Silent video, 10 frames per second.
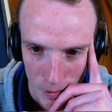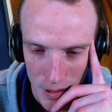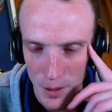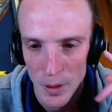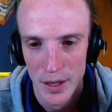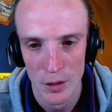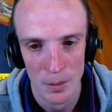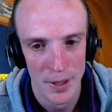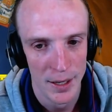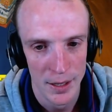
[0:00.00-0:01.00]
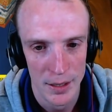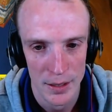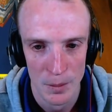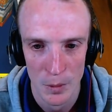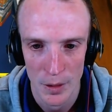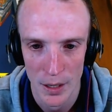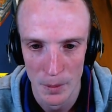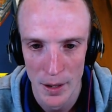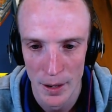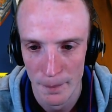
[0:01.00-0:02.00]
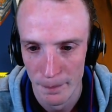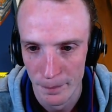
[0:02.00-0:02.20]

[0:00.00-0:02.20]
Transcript: See what our top deck is and then we'll think about it.